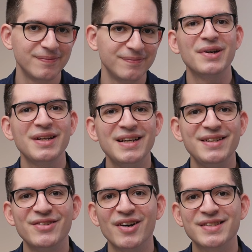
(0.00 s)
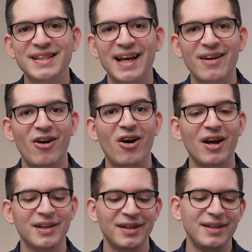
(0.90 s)
But it does get
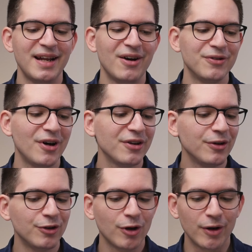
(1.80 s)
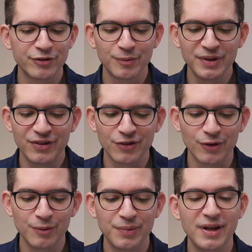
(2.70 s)
hot. Now, not uncomfortably
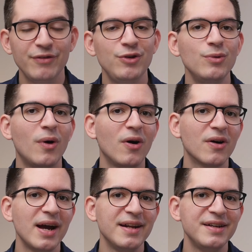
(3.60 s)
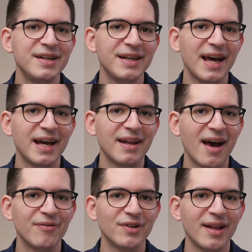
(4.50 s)
so, but if you are editing and
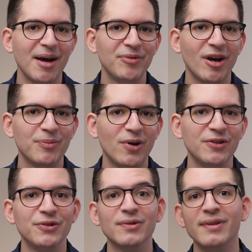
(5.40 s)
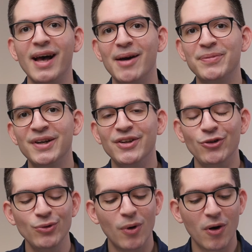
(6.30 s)
have the laptop on your lap,
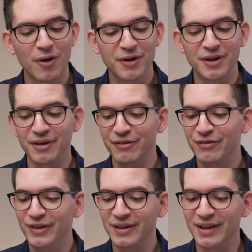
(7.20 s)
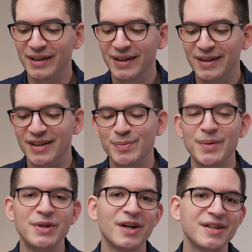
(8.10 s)
you are gonna feel it. This may
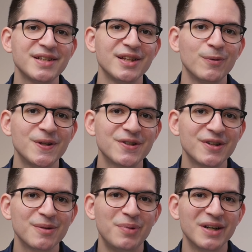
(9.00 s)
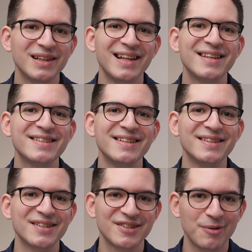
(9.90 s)
be nice in the winter, but less
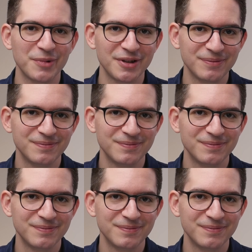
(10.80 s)
in the summer.